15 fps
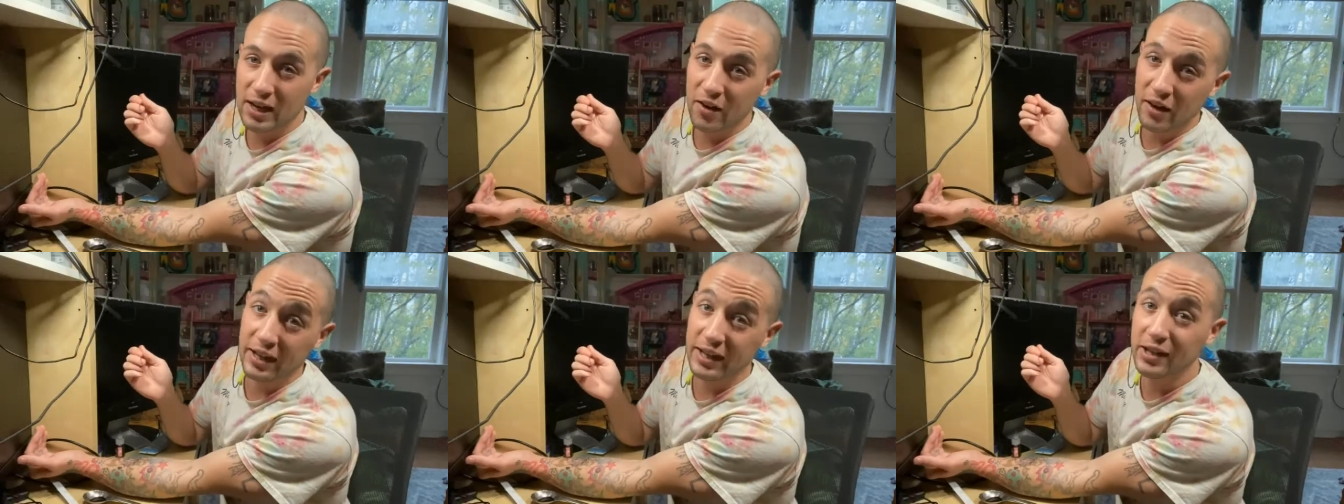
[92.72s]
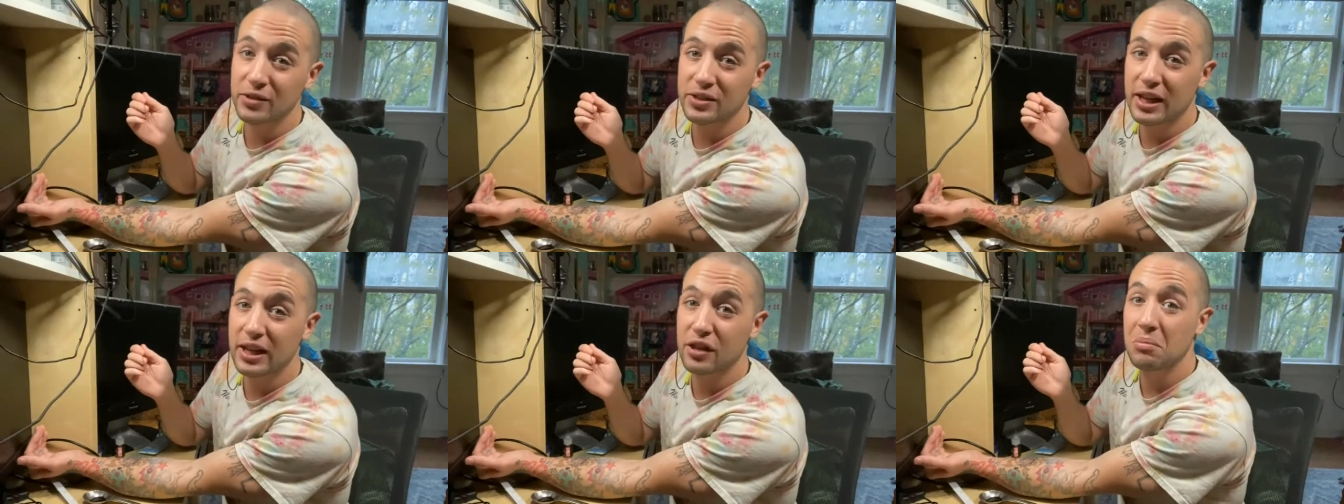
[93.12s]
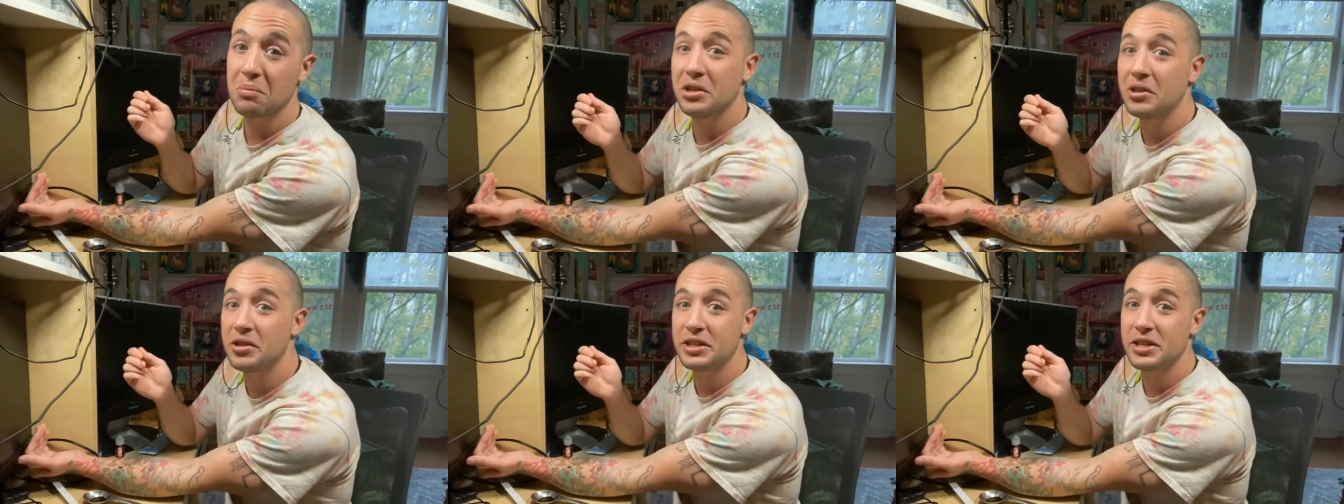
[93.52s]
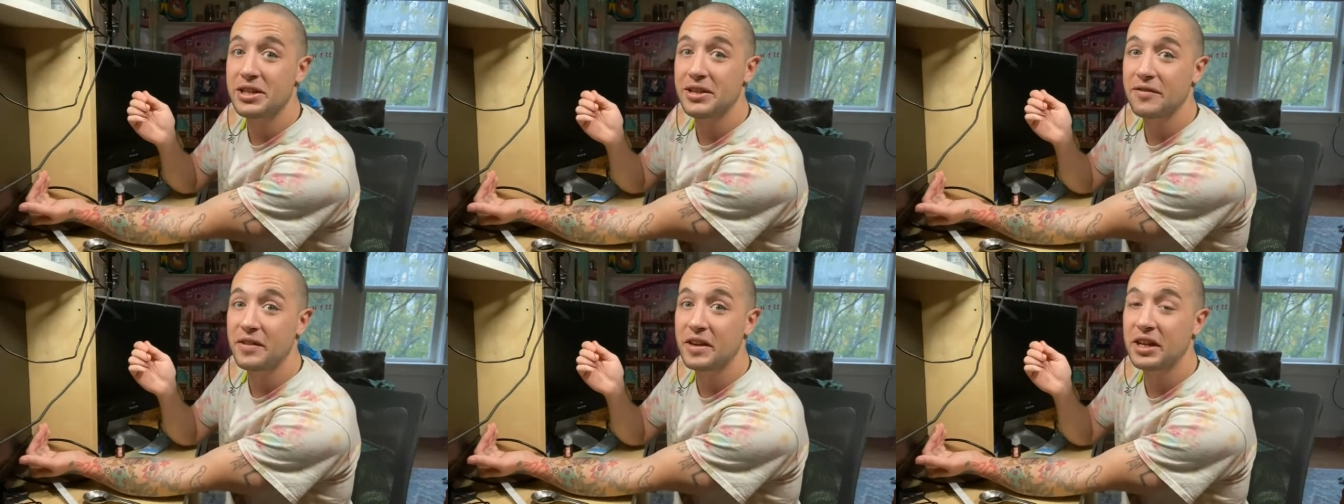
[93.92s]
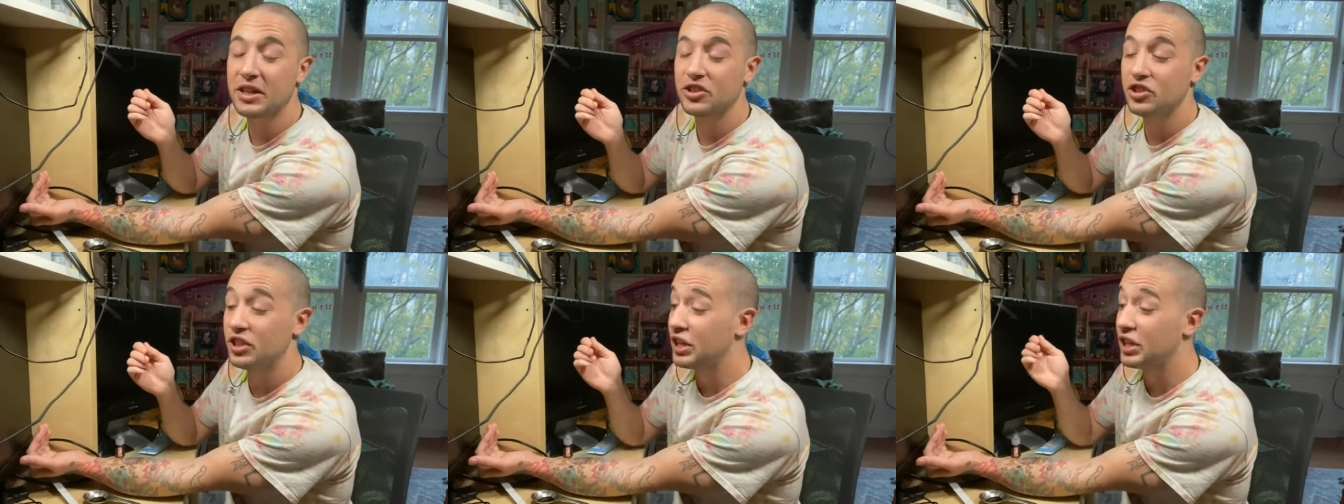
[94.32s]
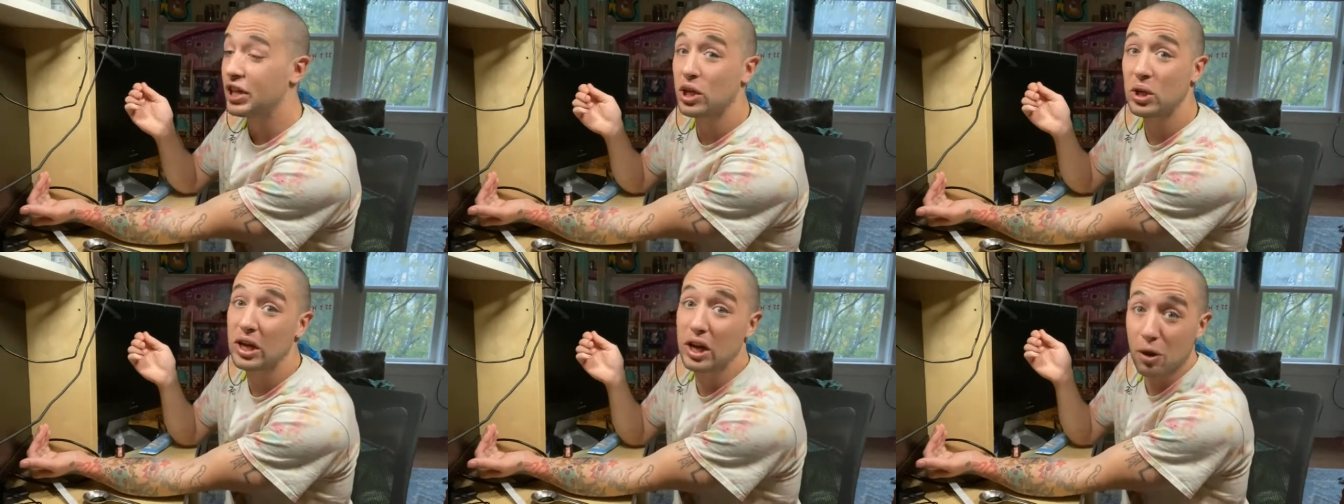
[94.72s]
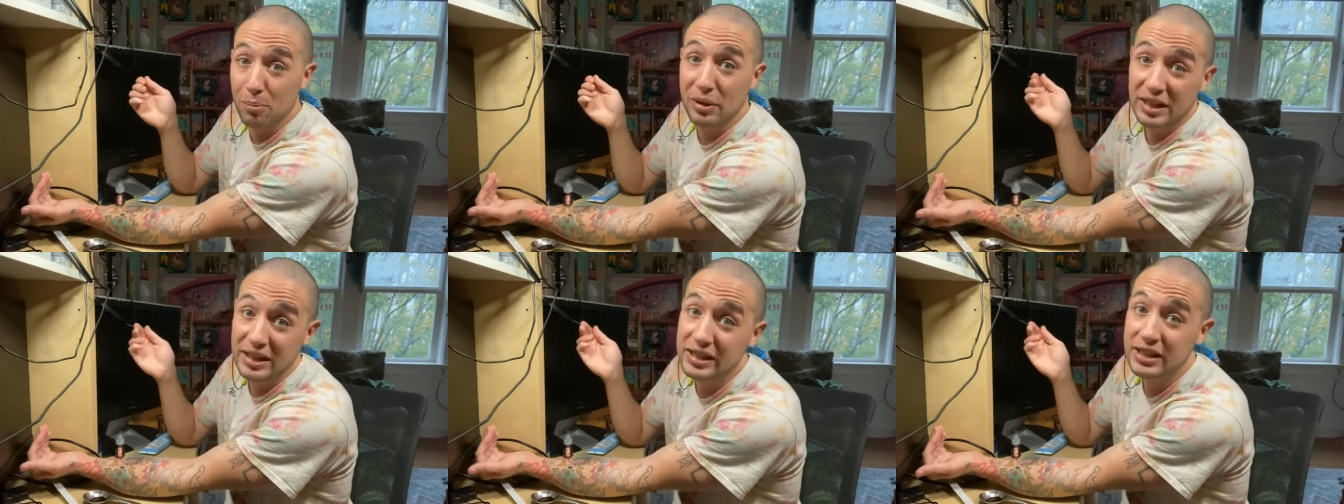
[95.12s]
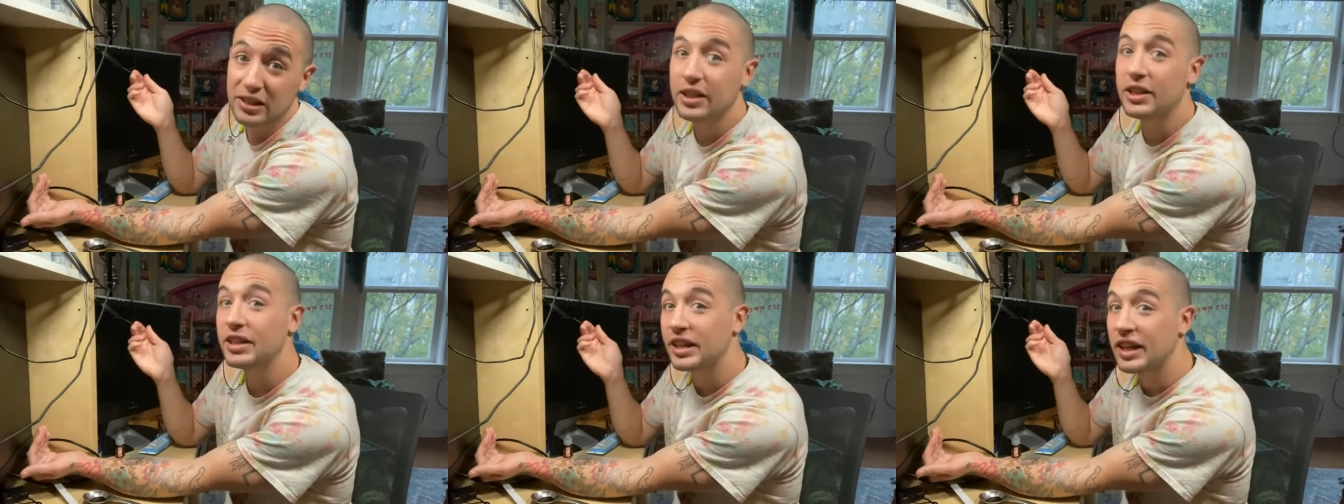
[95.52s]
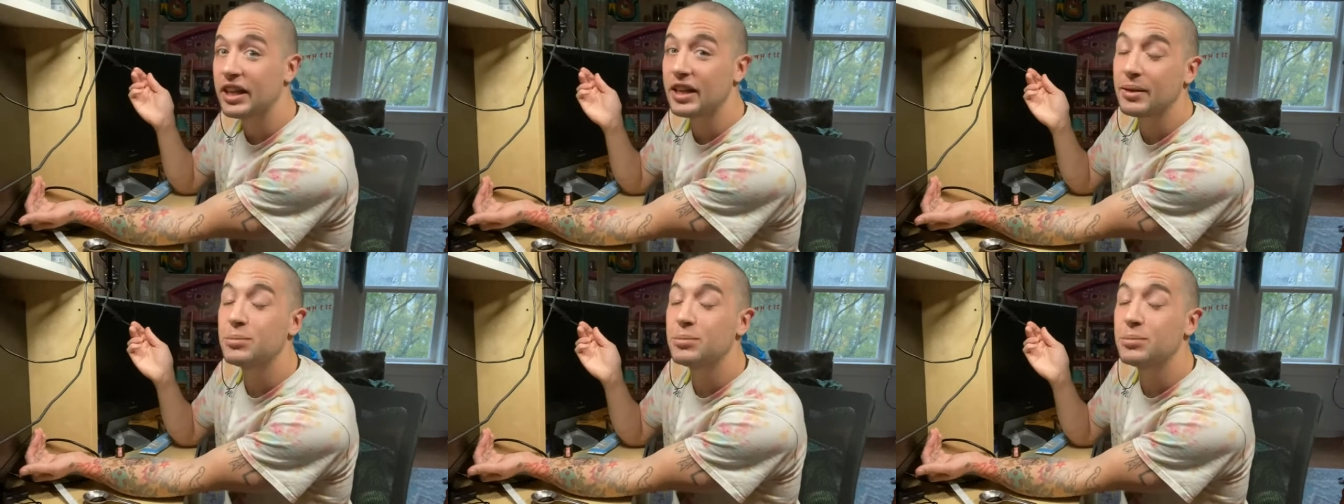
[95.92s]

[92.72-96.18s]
and here's like the military faction, and they're like a big deal in the game.